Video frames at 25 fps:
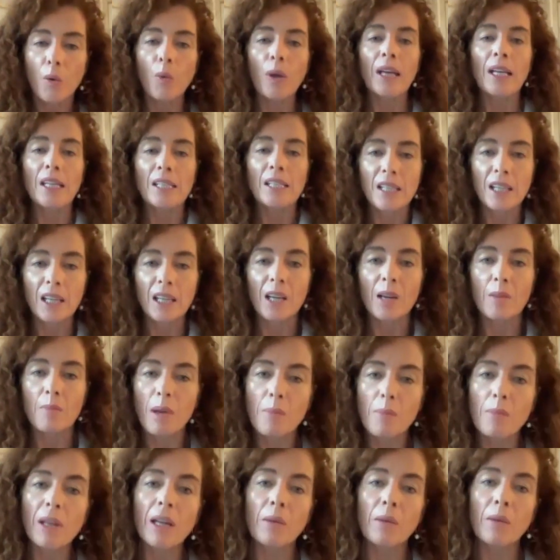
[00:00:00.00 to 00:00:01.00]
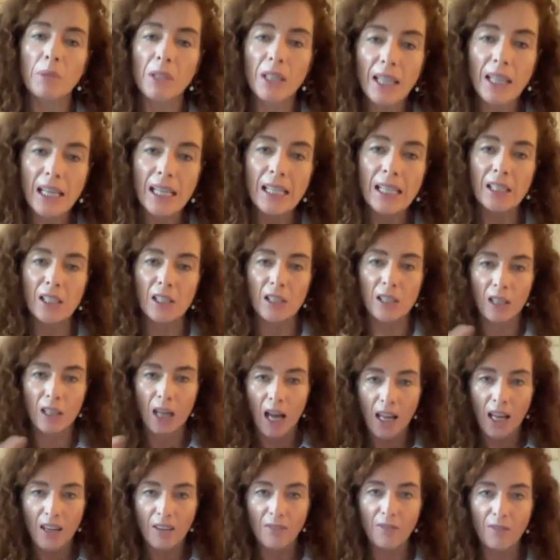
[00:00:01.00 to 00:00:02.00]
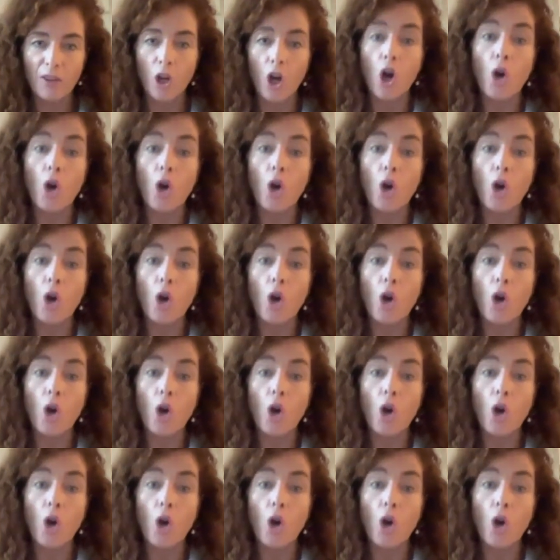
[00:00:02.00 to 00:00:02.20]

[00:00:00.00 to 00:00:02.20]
is the commitment in place to kind of